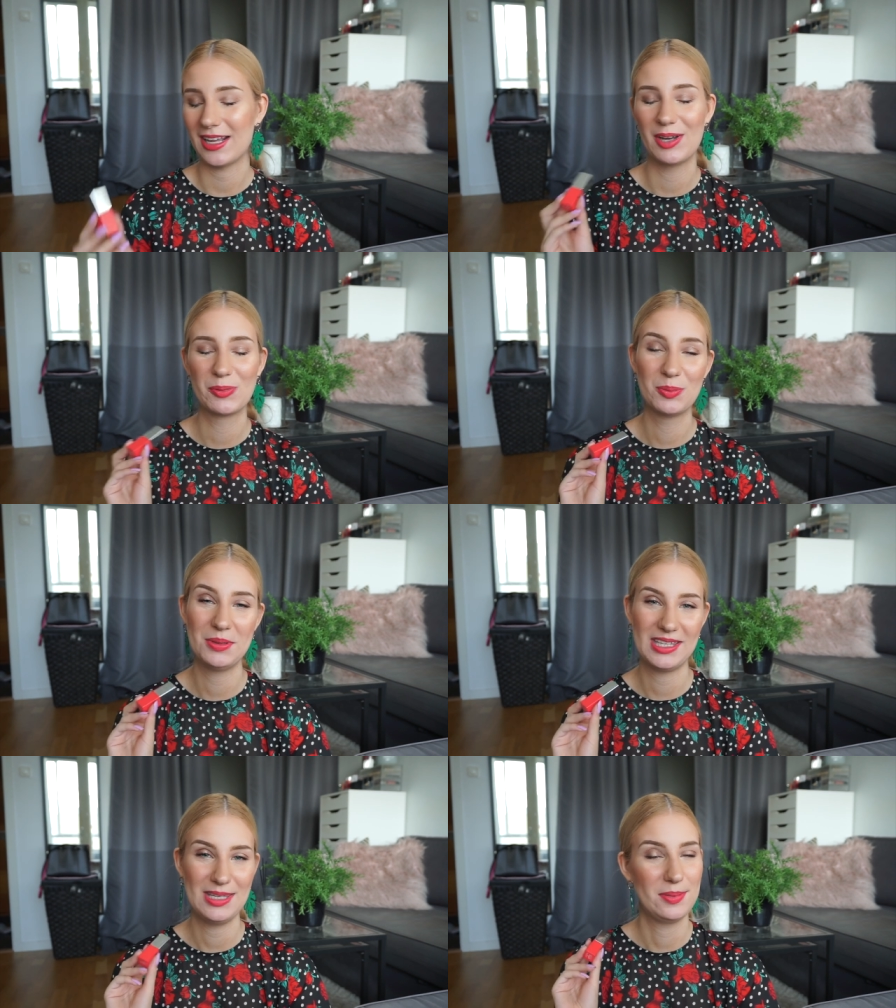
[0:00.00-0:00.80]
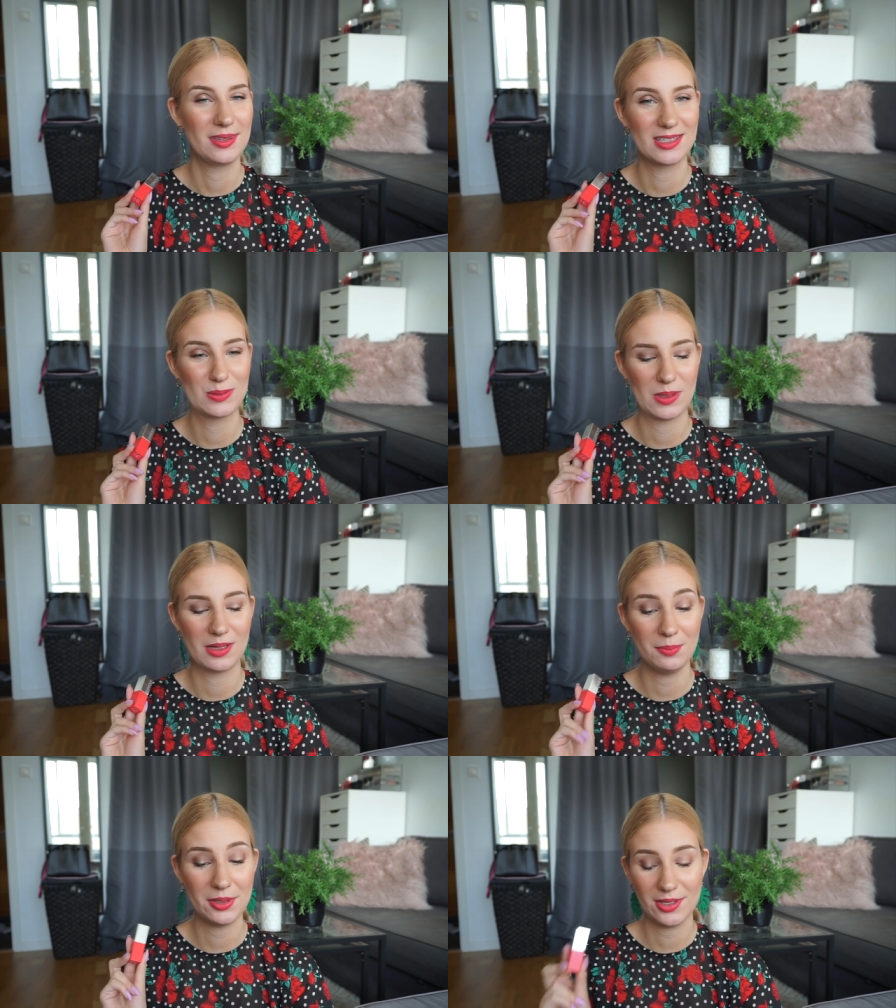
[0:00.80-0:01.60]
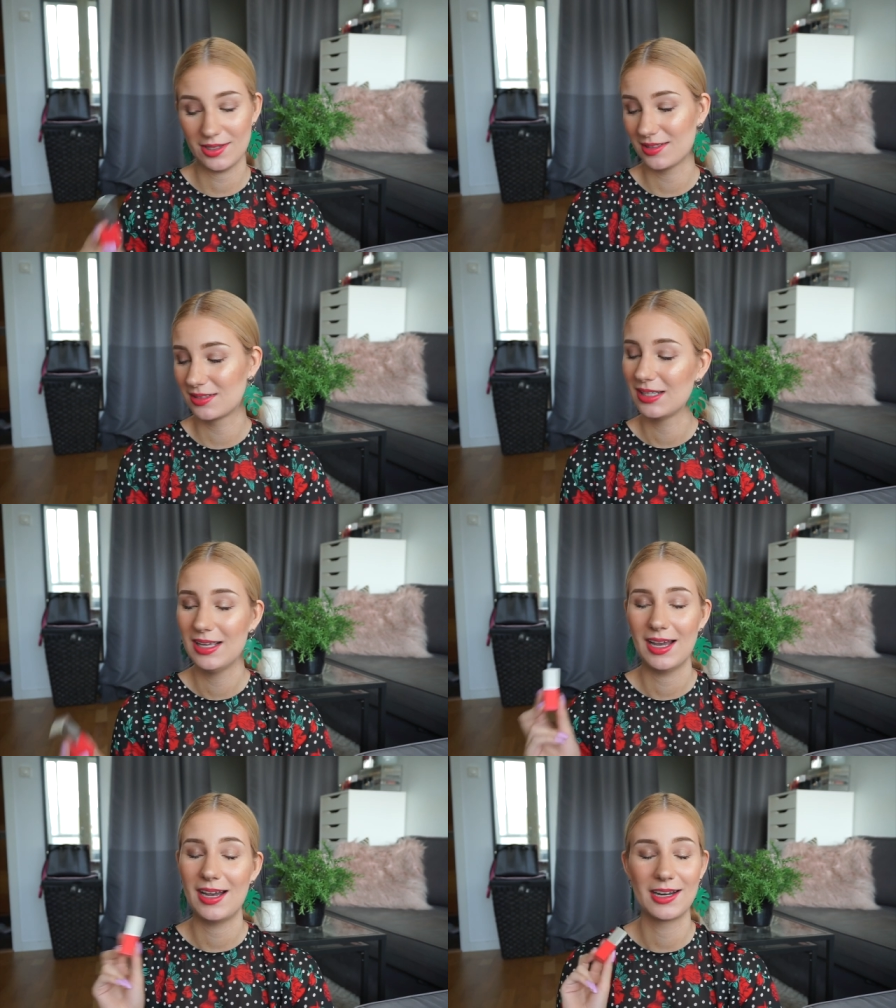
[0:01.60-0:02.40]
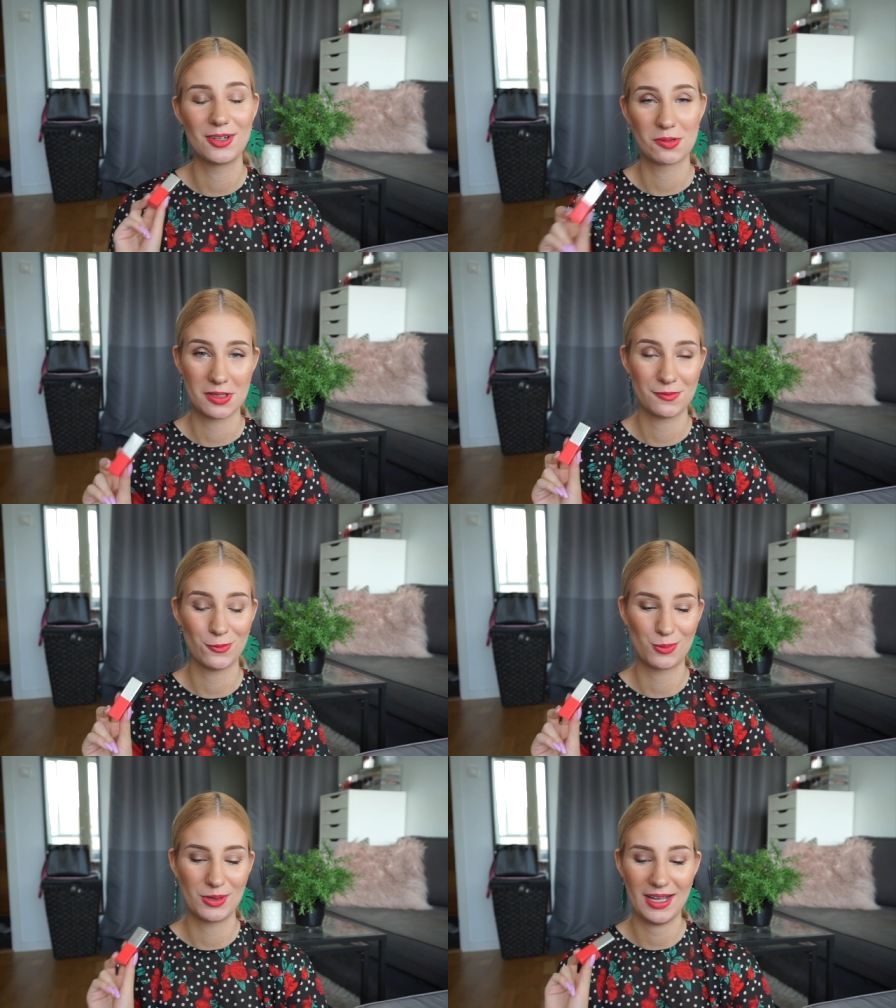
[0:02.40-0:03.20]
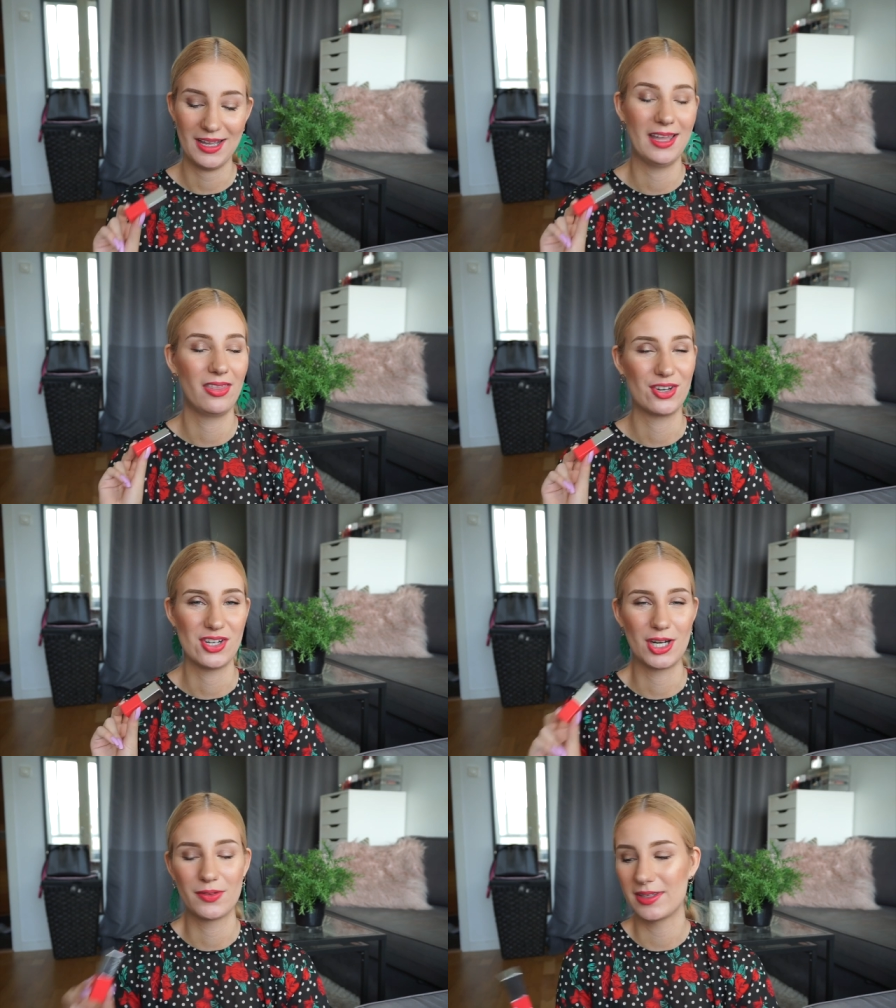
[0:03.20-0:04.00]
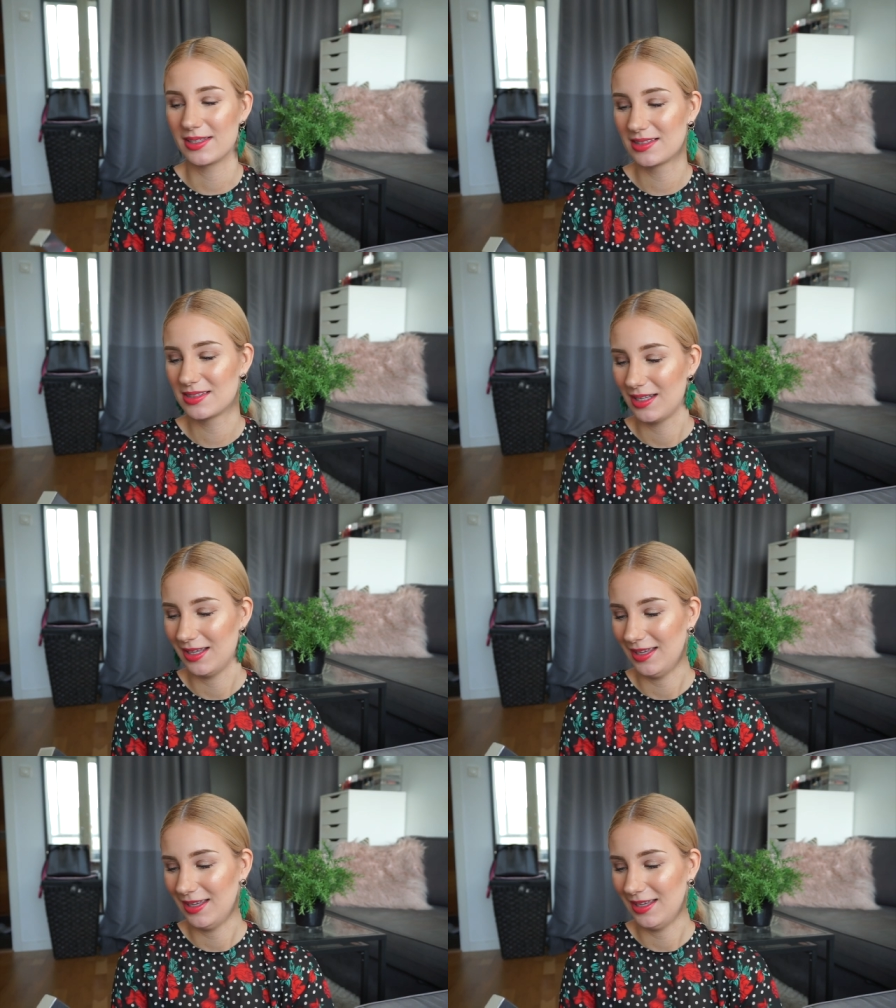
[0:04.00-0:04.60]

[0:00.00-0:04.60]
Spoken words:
I will be keeping this one because I adore the formula and the shade of this.